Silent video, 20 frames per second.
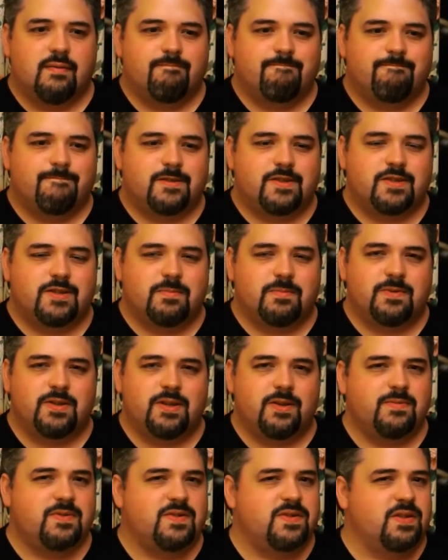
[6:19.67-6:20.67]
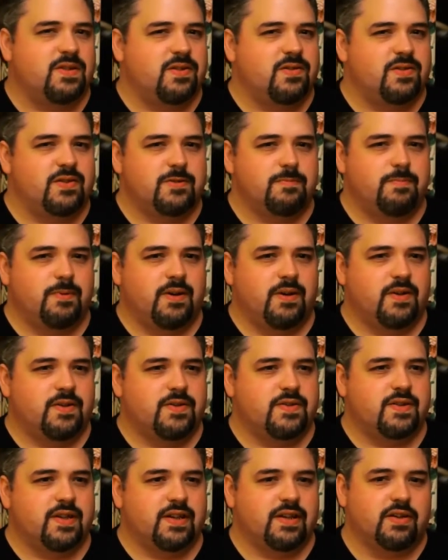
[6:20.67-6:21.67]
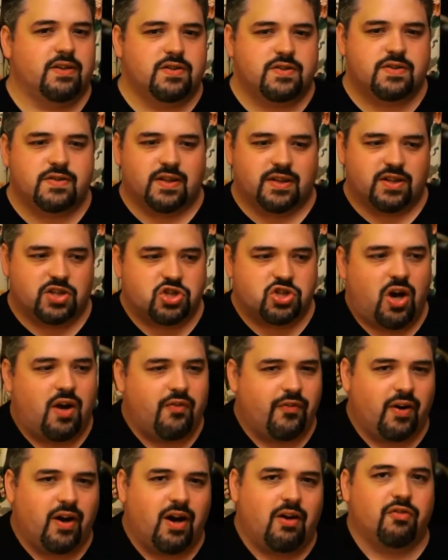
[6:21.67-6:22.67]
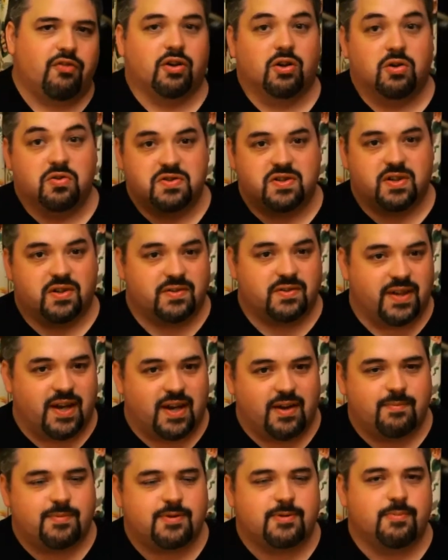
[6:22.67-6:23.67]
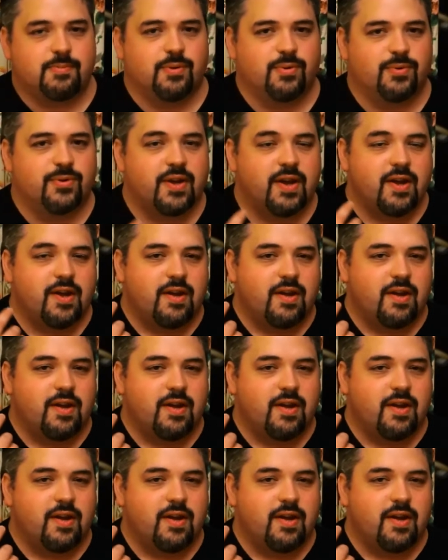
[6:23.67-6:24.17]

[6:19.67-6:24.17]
sometimes citrus beers, like the Schafferhofer goes down damn smooth.